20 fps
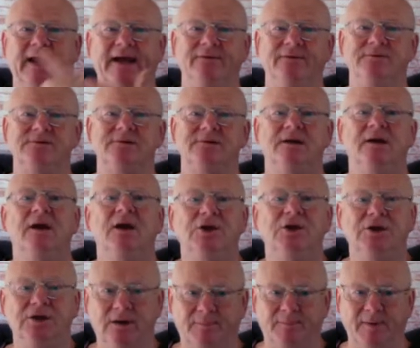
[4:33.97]
out.
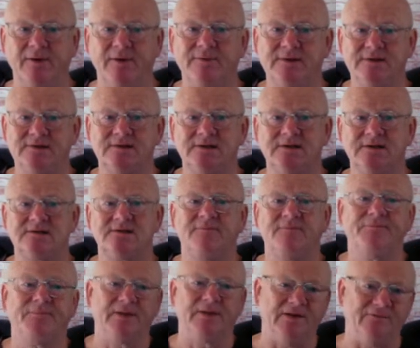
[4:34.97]
Your bonuses,
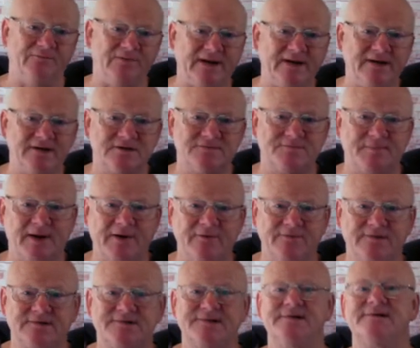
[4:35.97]
the vendors'
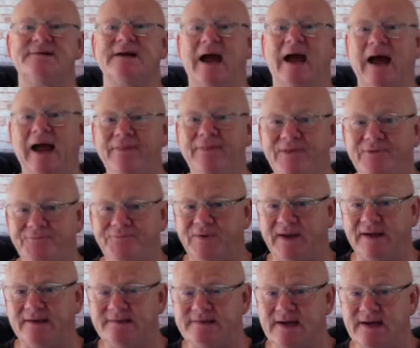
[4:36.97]
bonuses and the
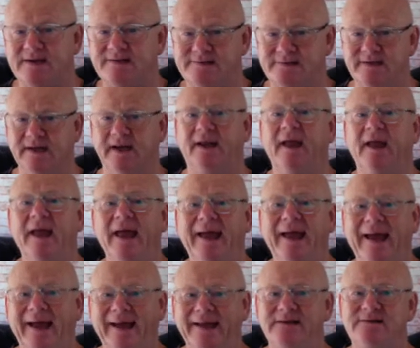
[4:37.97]
fantastic
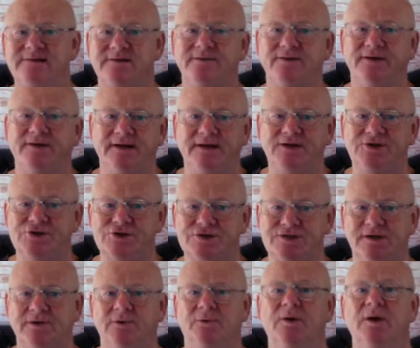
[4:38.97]
Enter the Niche
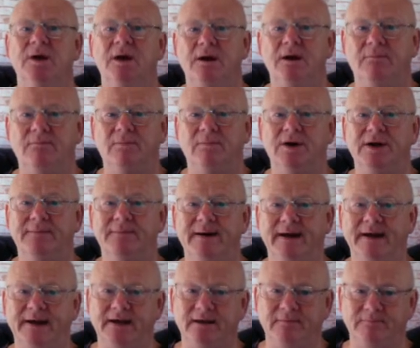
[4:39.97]
2 money
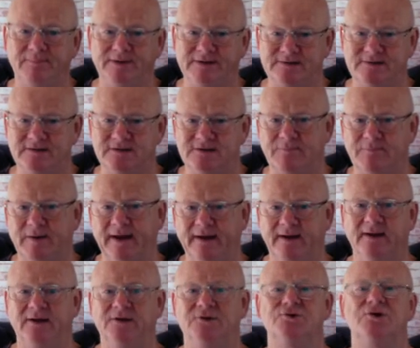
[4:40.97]
making business
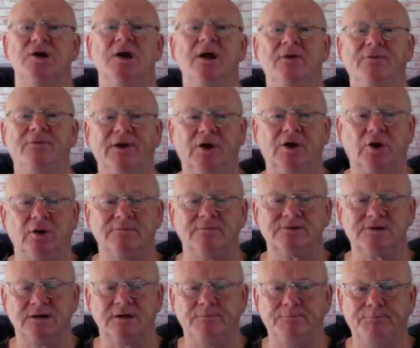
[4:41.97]
package that
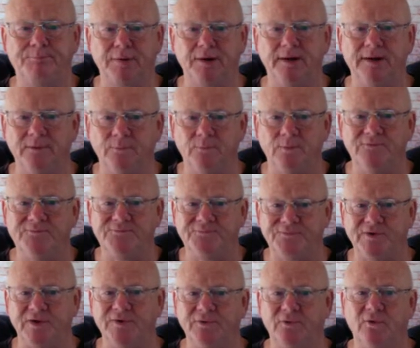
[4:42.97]
comes complete with
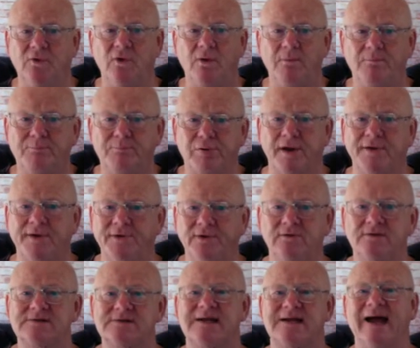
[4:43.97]
funnel
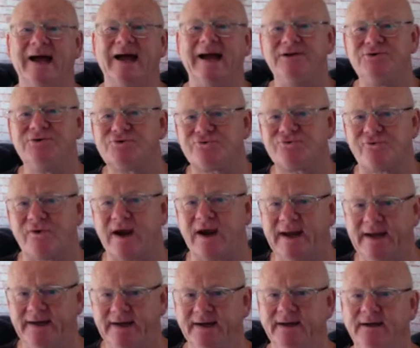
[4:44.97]
products and
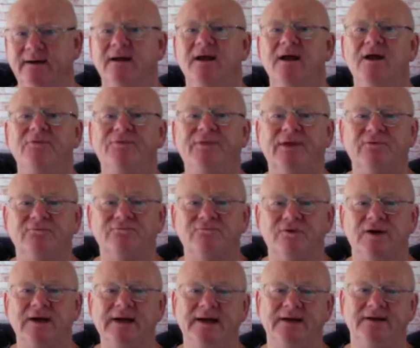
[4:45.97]
training that
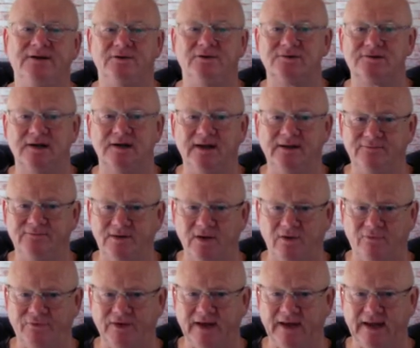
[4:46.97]
really does leave
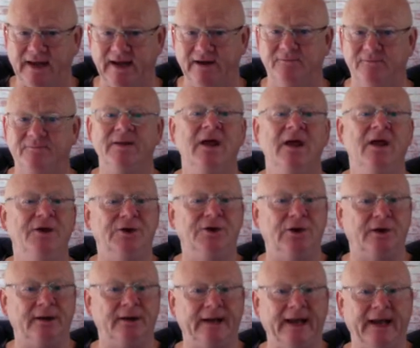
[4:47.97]
nothing out.
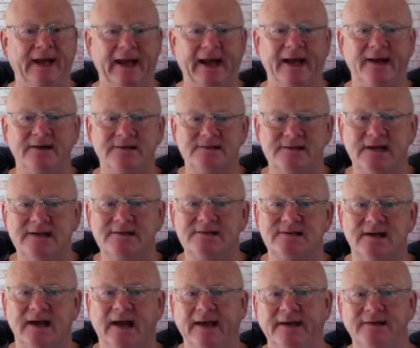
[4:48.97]
You can get access
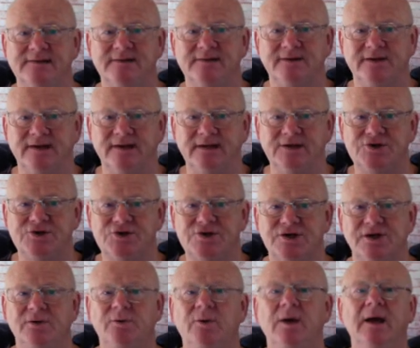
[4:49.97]
to Enter the Niche
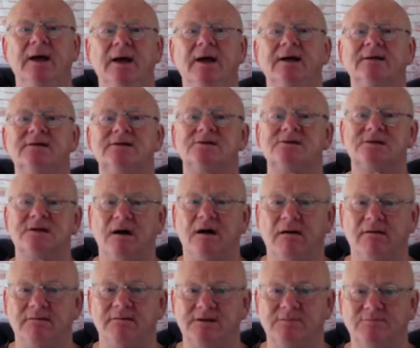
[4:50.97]
2 at a
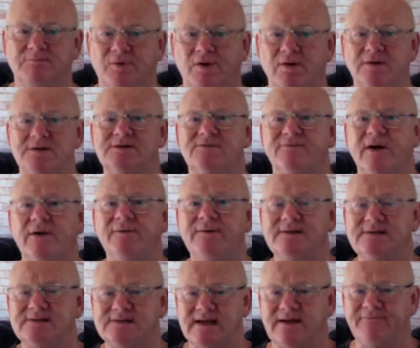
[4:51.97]
starting price of only
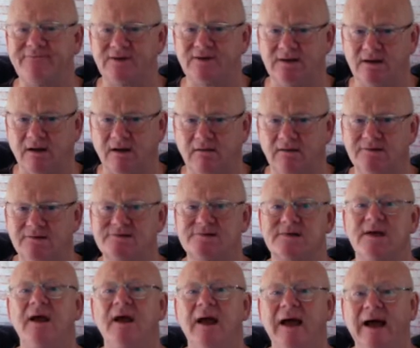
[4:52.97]

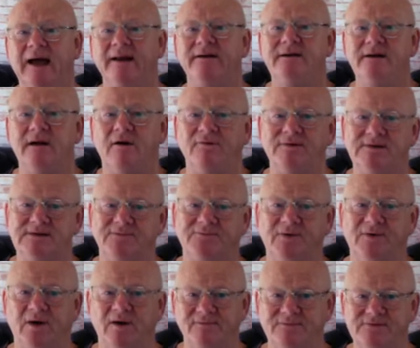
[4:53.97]

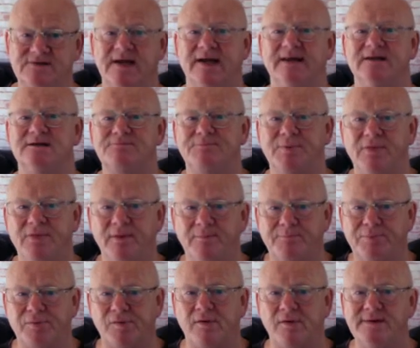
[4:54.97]
$7.95, but the
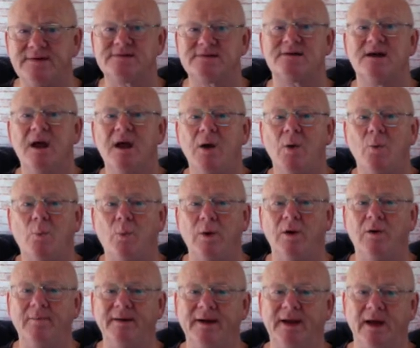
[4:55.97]
price
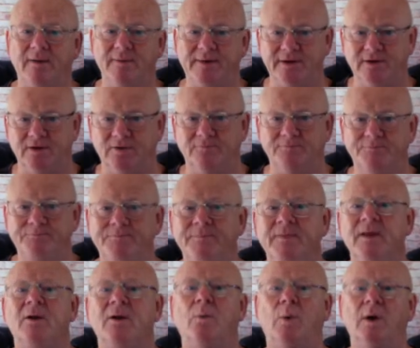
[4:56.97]
will be going up.
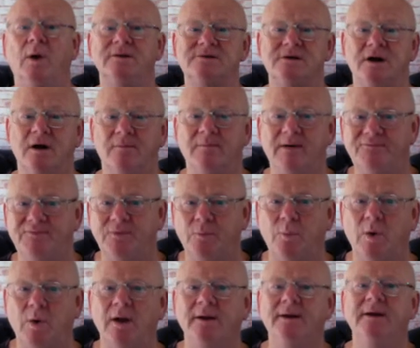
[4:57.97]
One time offer
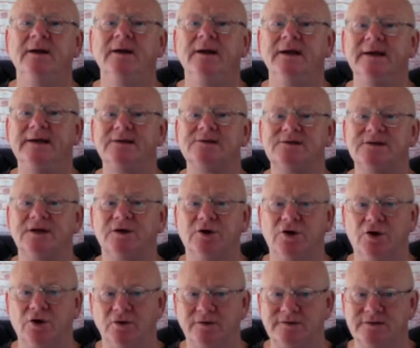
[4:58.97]
one is the
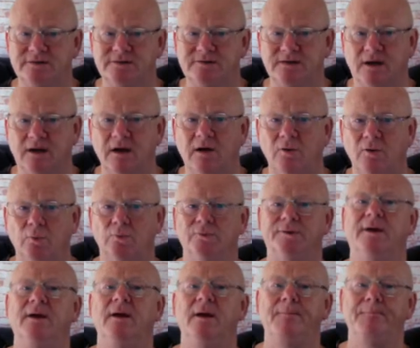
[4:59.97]
Gutter to
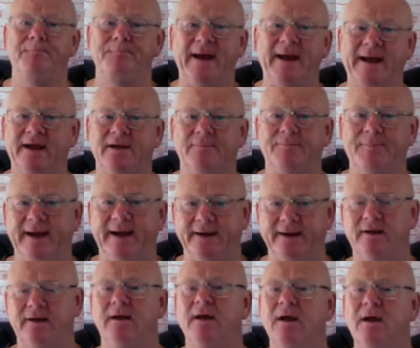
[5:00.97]
Gold Mega
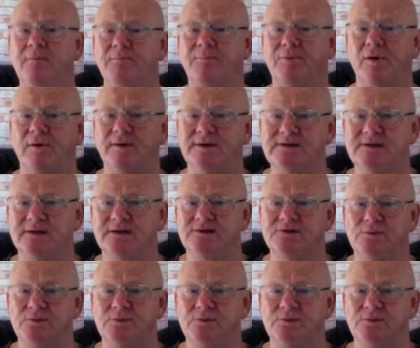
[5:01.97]
Pack priced at